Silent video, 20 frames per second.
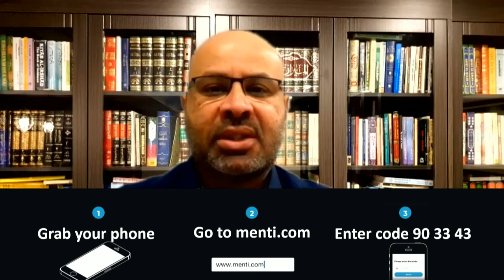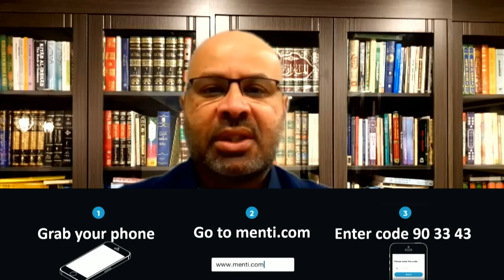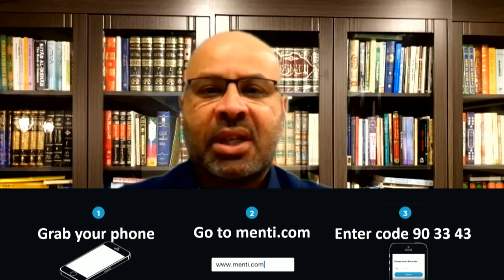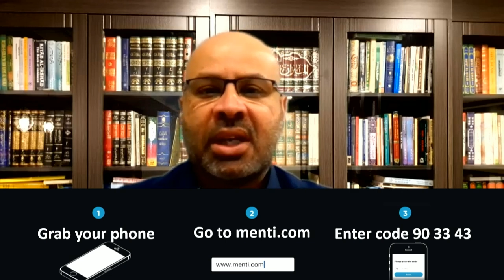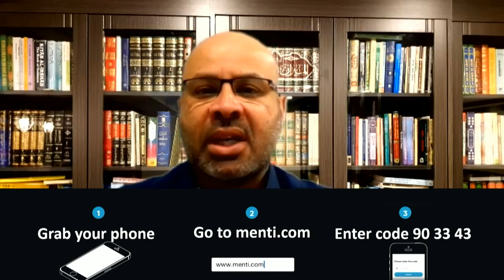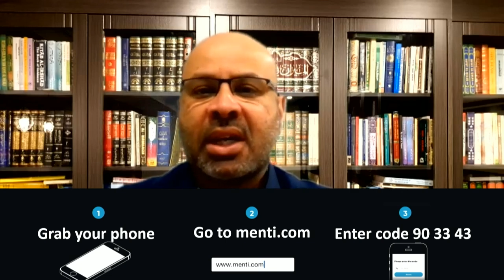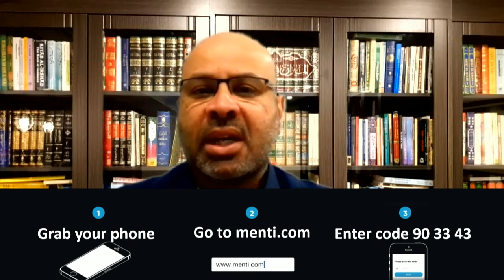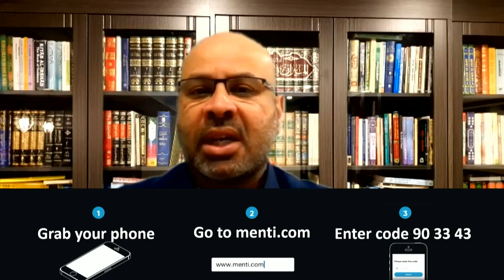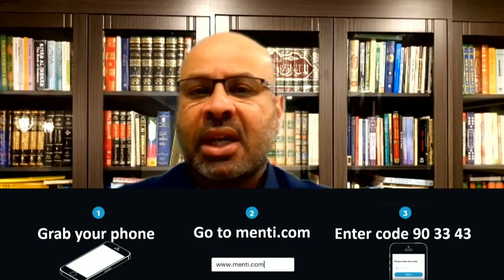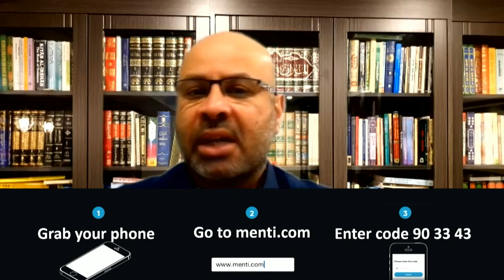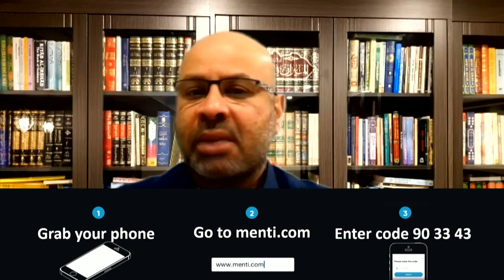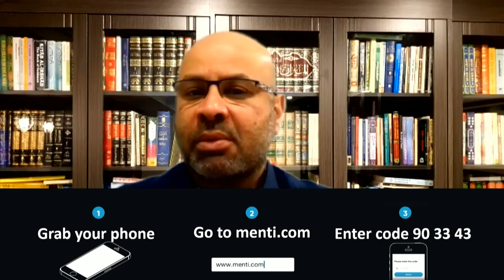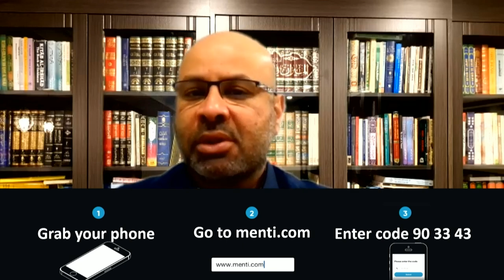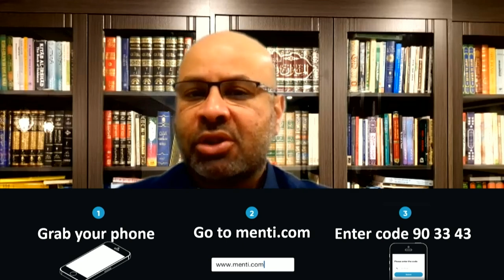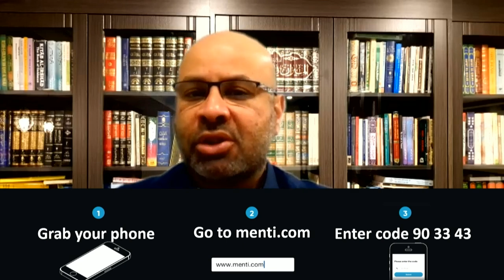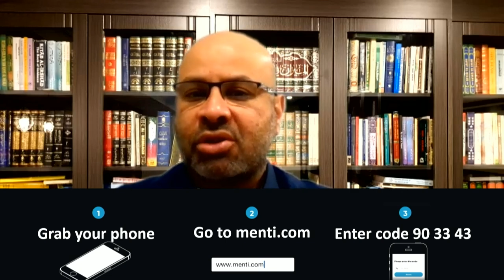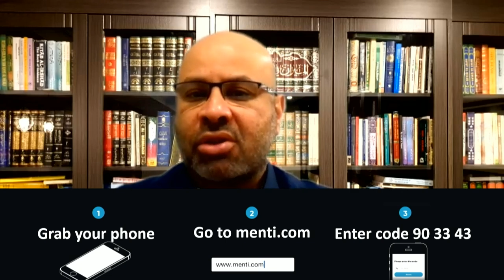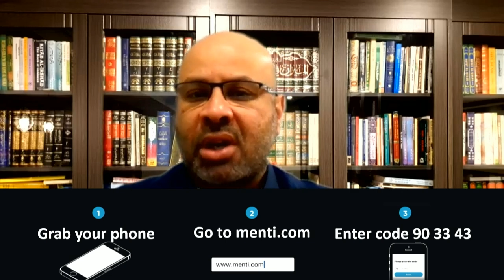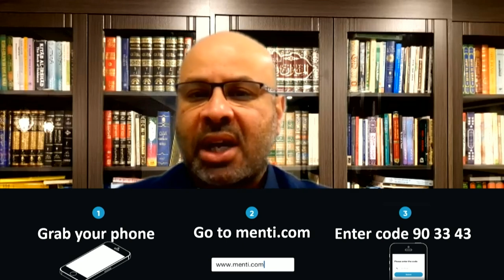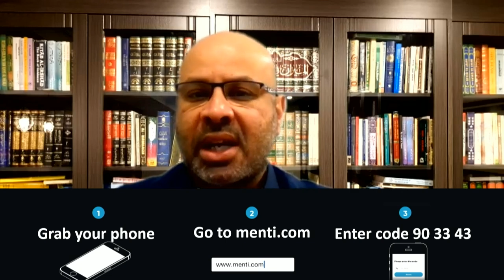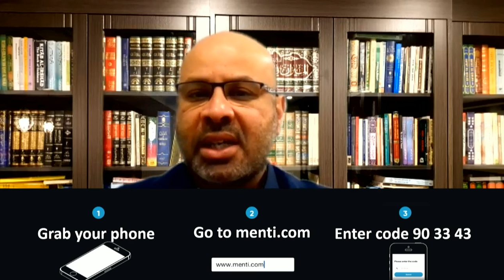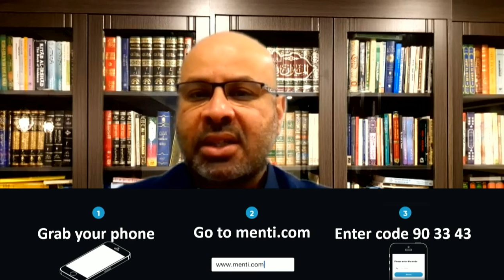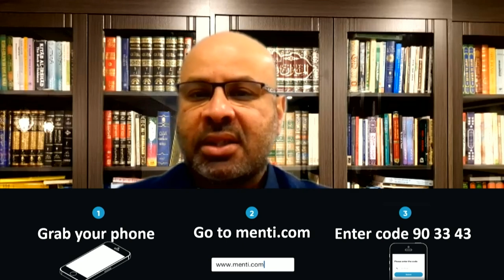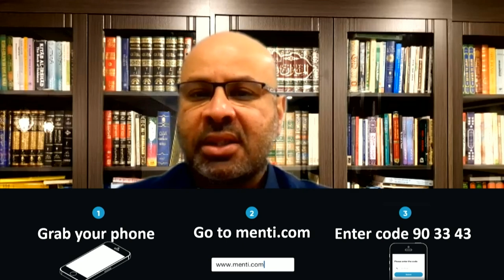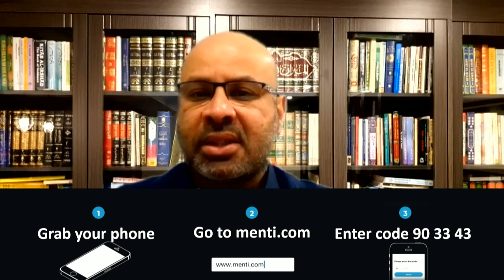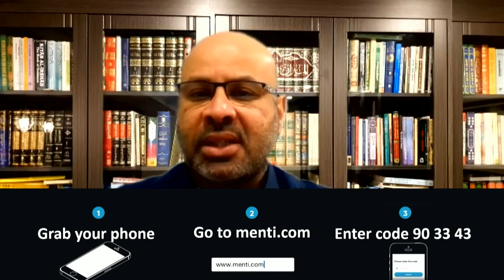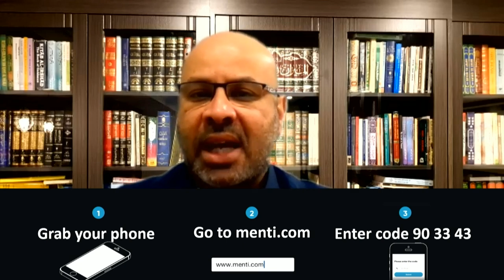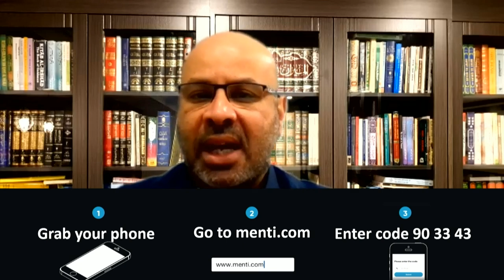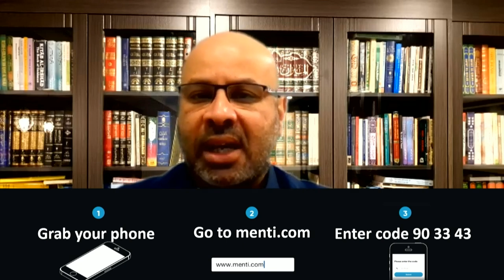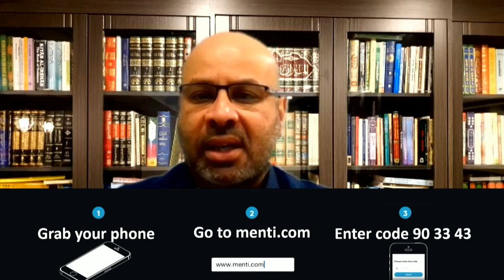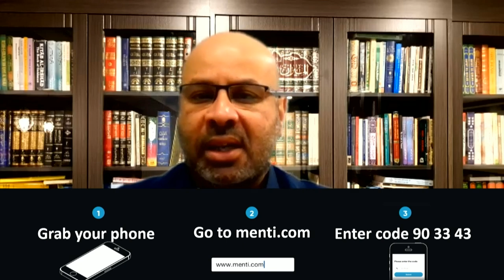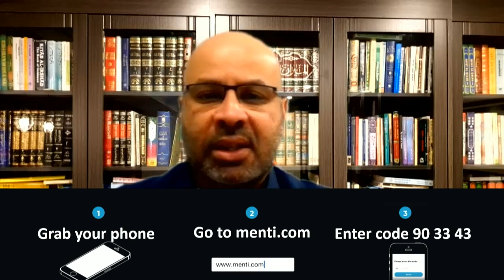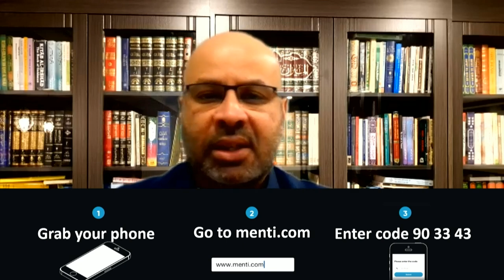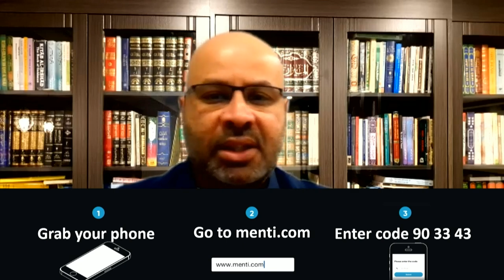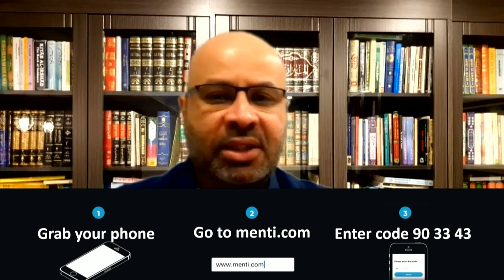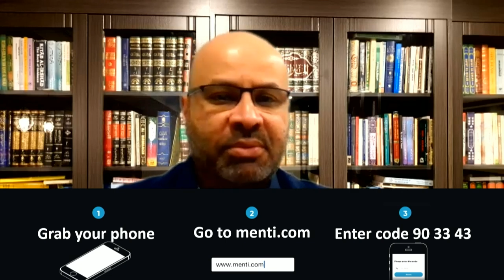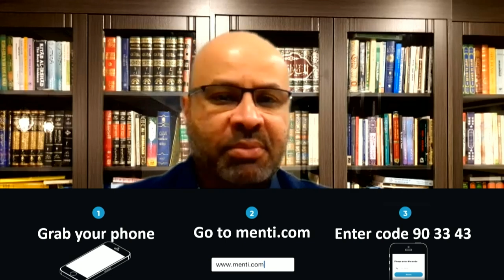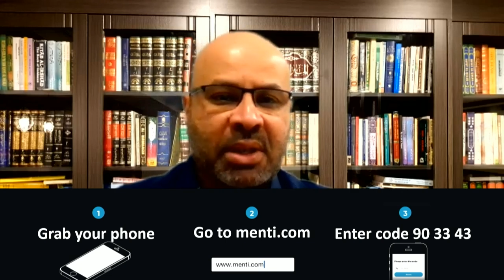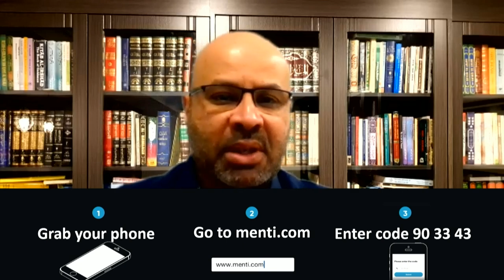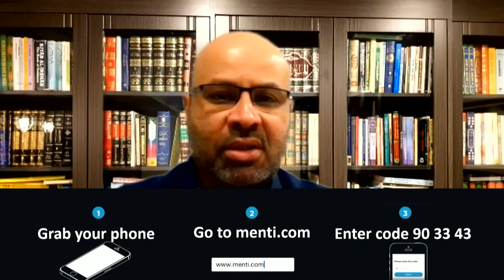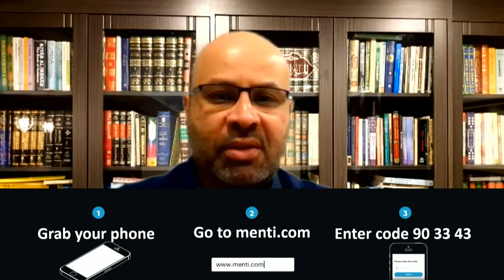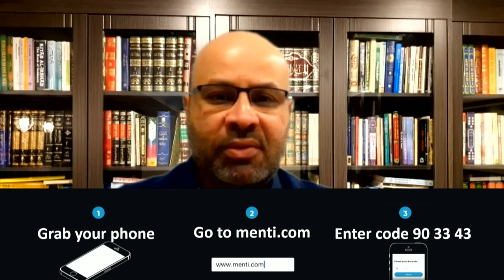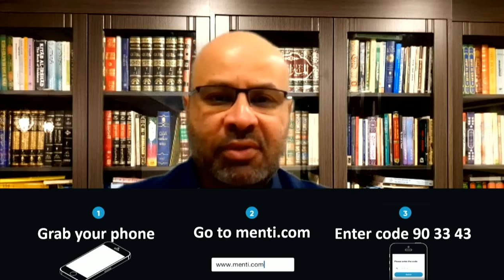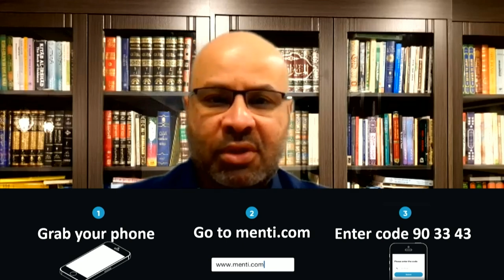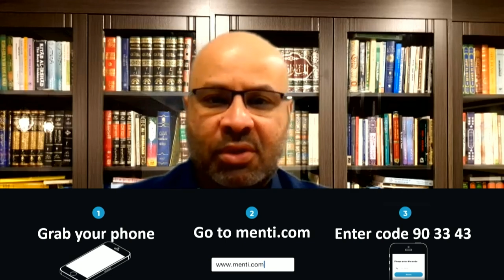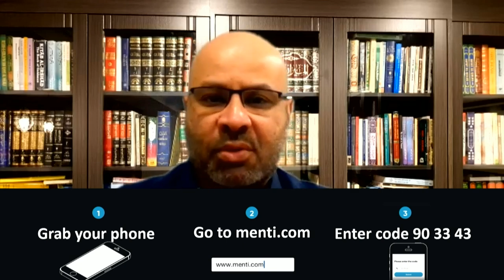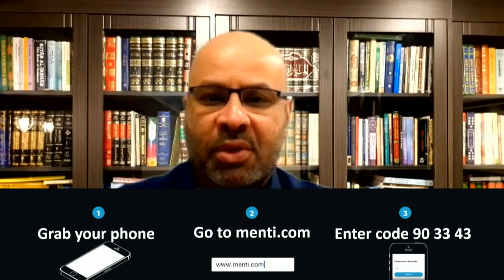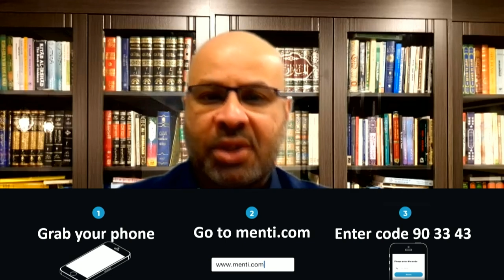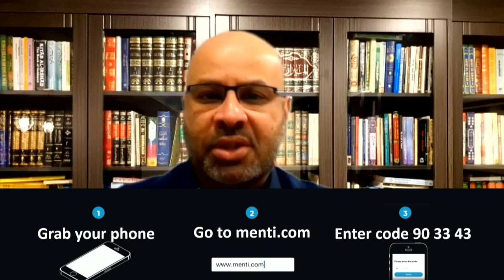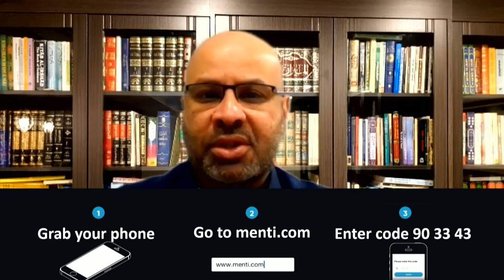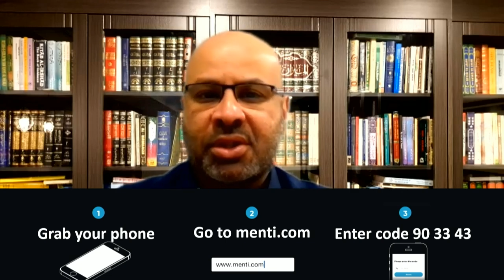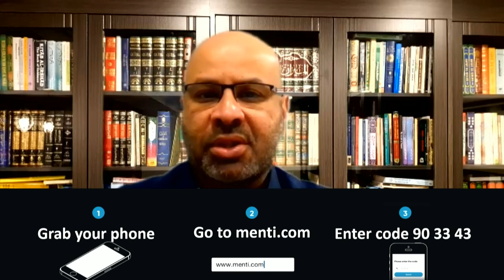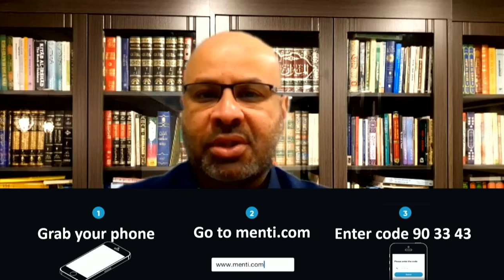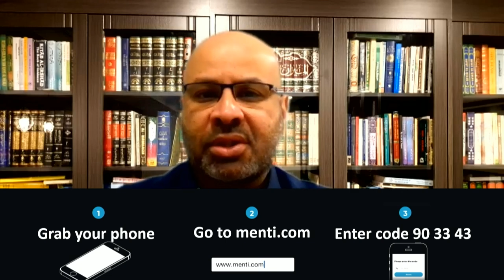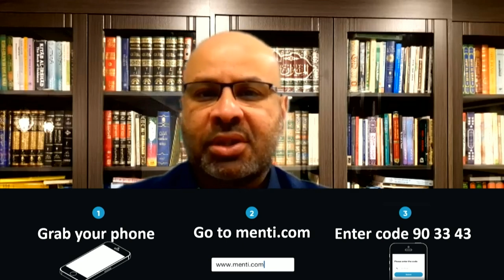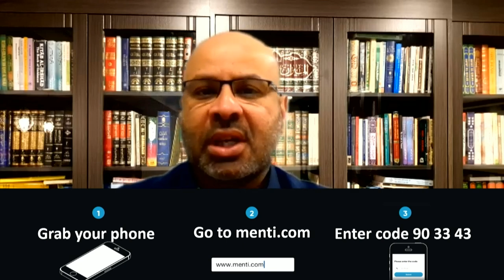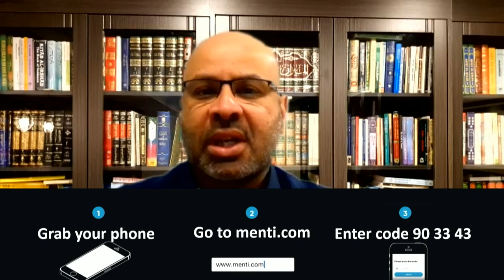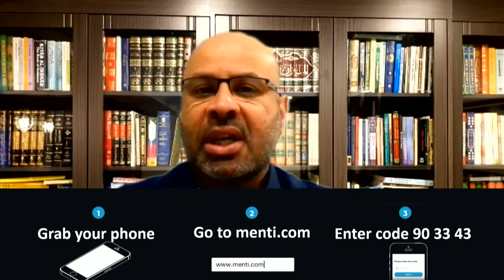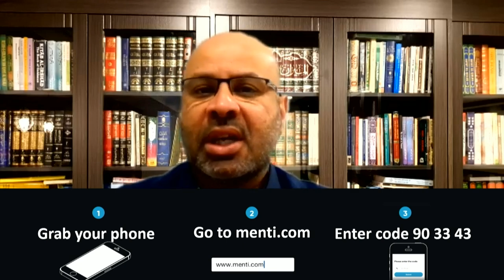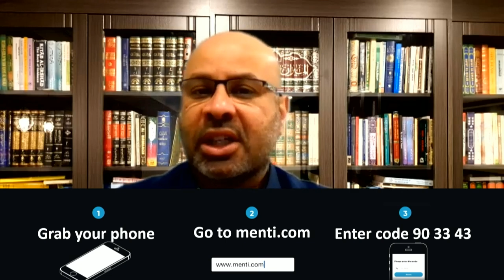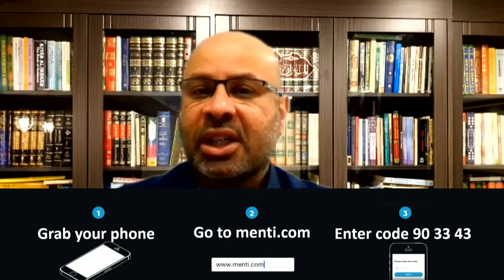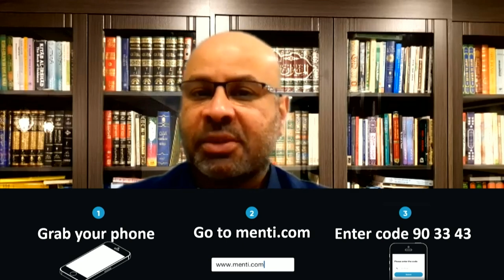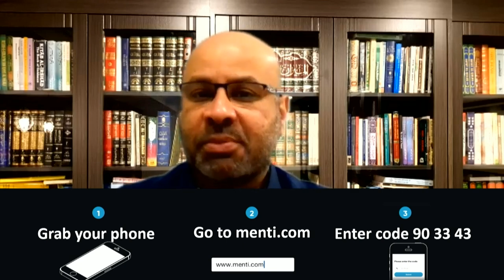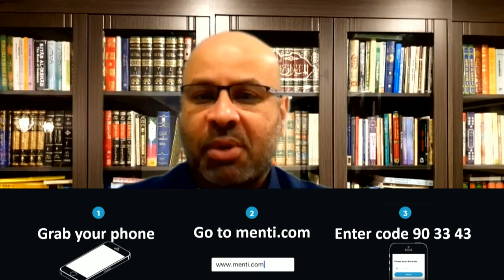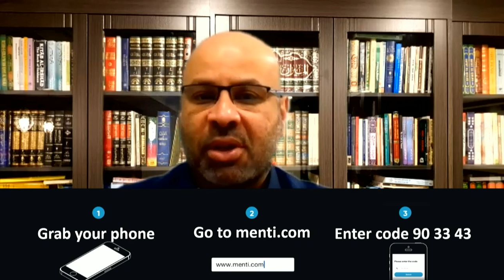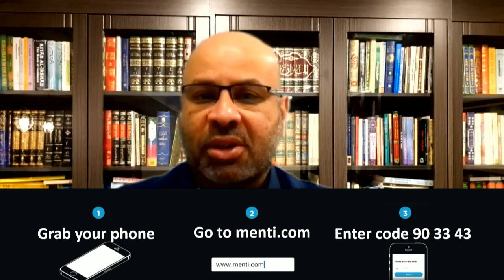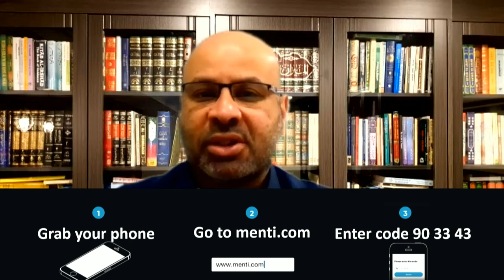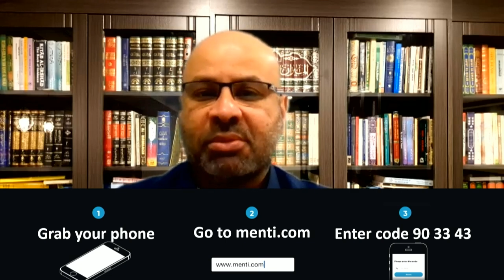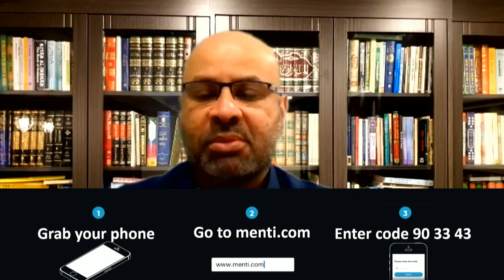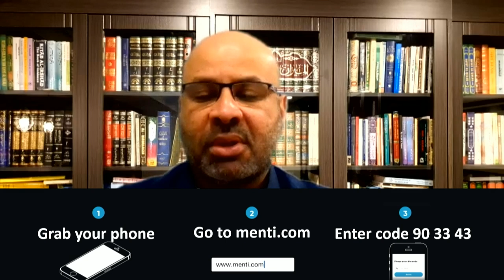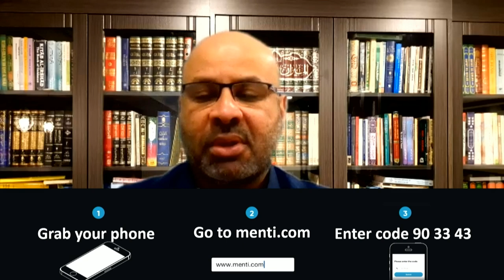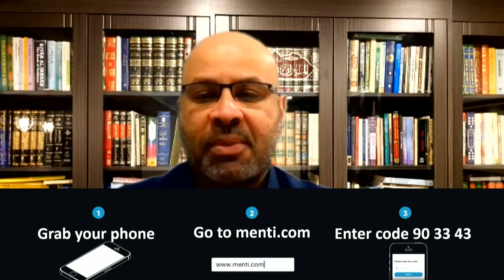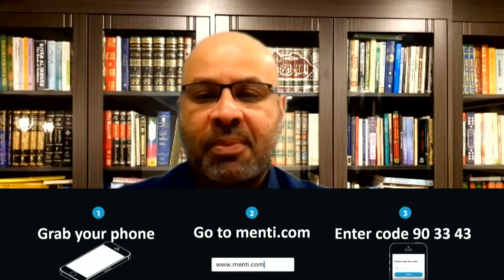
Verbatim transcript: and we'll try to tackle as many of your questions as possible.